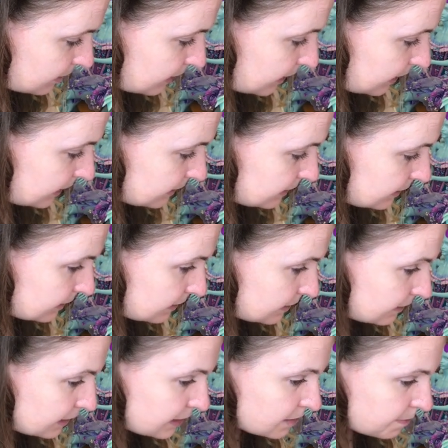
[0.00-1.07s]
and
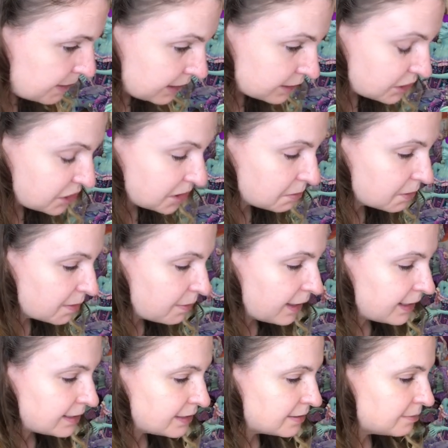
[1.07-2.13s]
this picture
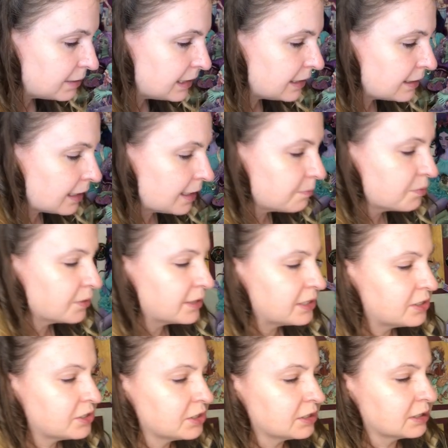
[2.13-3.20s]
reminded me, I'm pretty
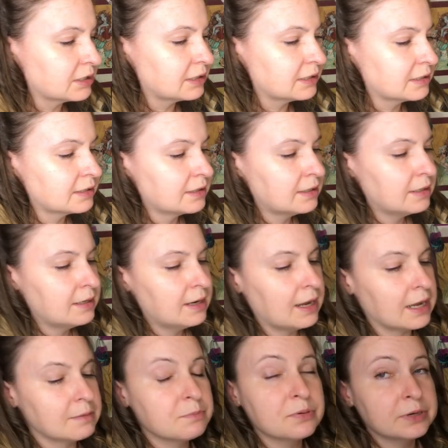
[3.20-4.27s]
sure,
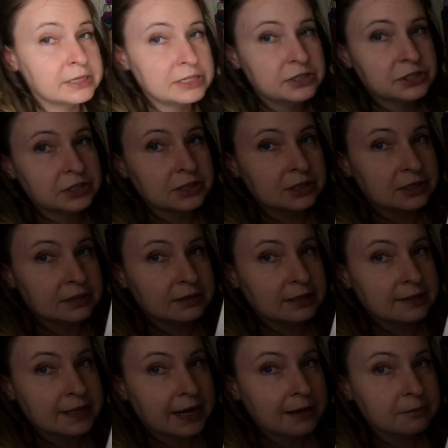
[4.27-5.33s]
I'm pretty sure
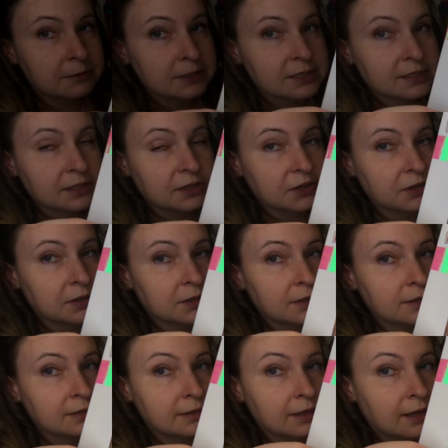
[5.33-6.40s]
that that was the
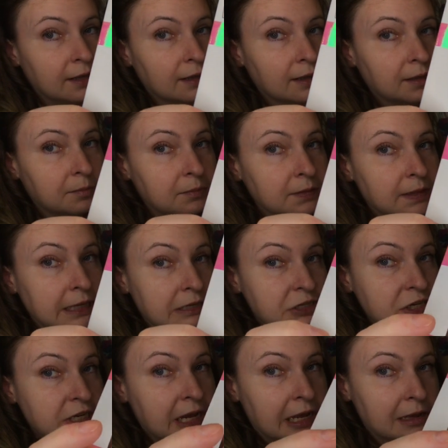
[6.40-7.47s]
girl. Um, and
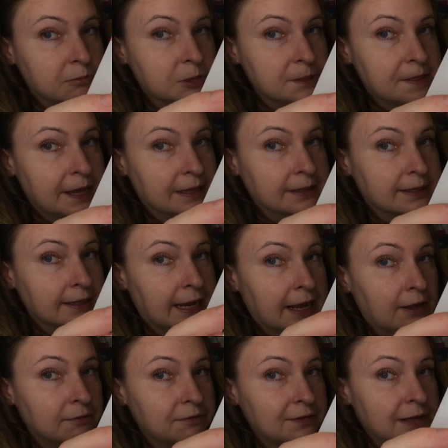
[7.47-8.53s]
she came with that little
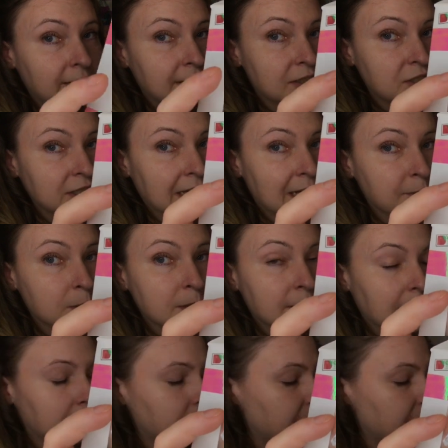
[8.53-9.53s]
outfit and she came with that